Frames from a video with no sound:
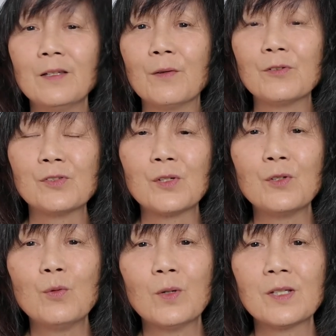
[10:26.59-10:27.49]
so
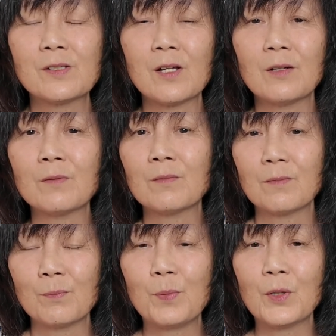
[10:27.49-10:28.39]
you want to start
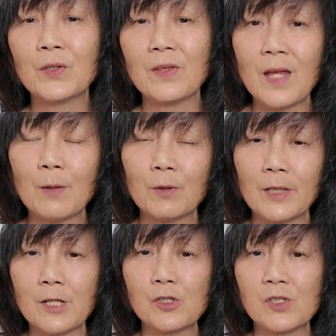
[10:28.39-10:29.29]
building that
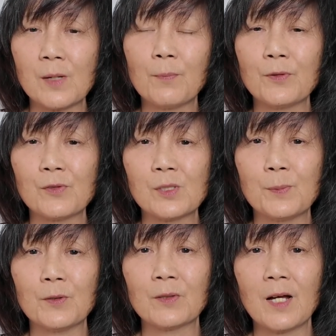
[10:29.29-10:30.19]
relationship with your
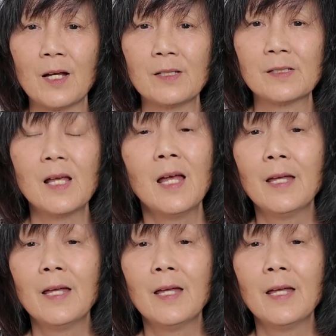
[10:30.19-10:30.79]
spirit guides.